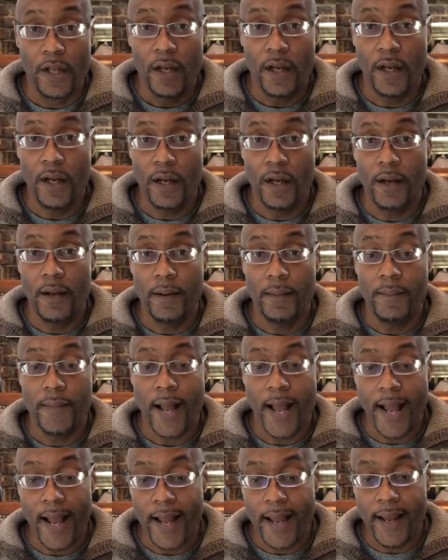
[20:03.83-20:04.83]

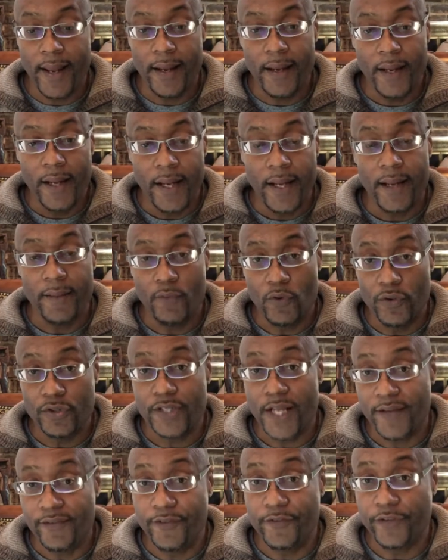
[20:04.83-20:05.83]
I am going
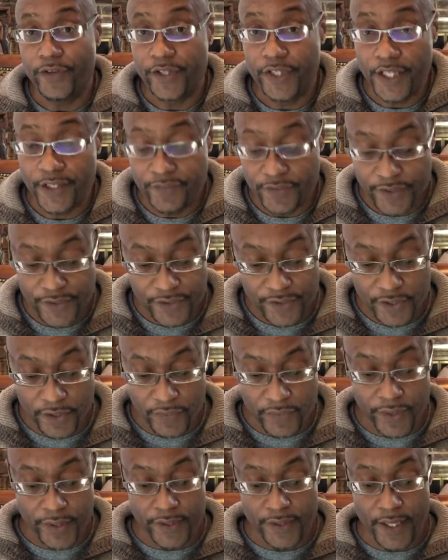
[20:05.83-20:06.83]
to have a forgiveness
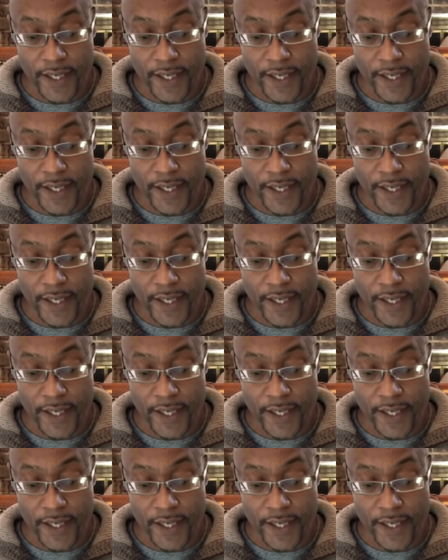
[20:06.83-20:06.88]
series,